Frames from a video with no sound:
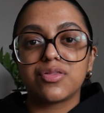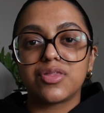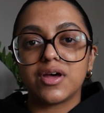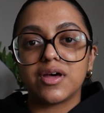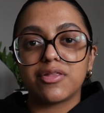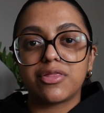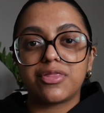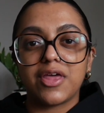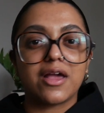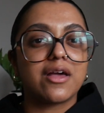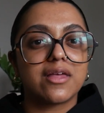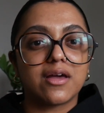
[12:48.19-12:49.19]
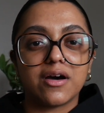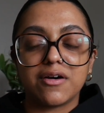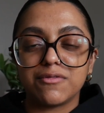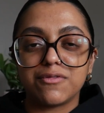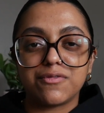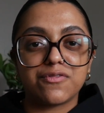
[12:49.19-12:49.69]
the thick
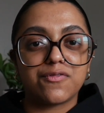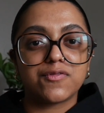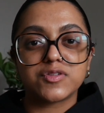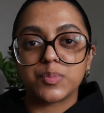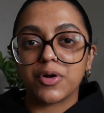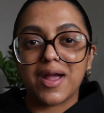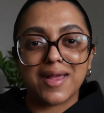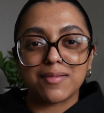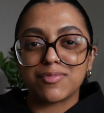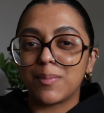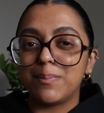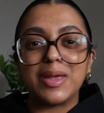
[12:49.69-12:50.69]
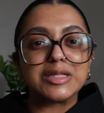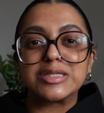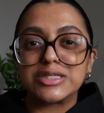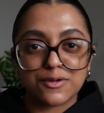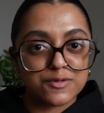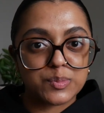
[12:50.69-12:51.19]
of spring, the
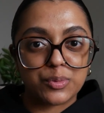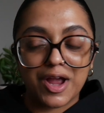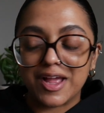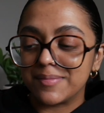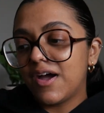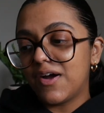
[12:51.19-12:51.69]
midst of spring.